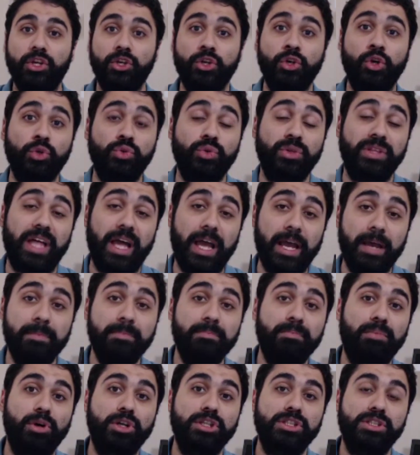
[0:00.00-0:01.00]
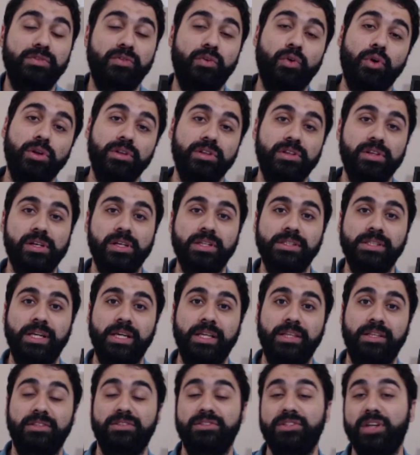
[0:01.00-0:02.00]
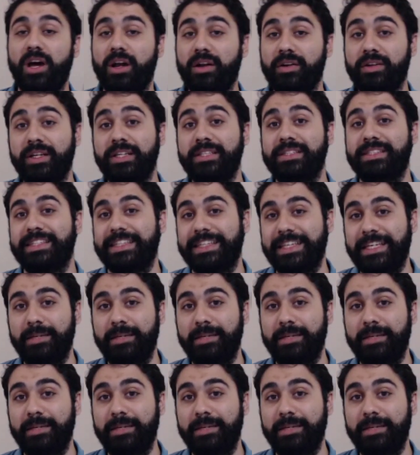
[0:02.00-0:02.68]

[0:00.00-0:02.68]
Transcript: go to the inbox folder in the target